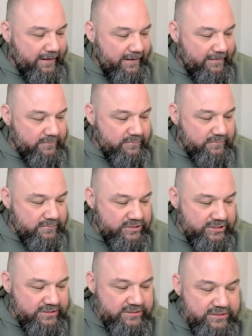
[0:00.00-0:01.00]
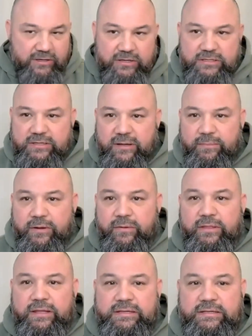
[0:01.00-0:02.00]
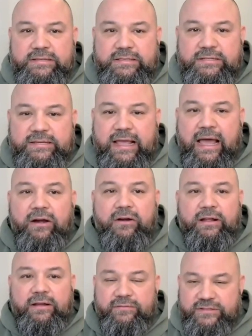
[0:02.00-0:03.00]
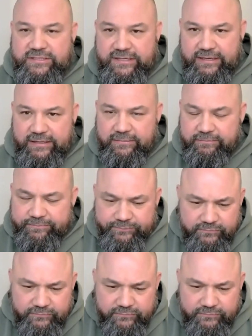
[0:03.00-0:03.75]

um, Jesus talks about this scattering of seed.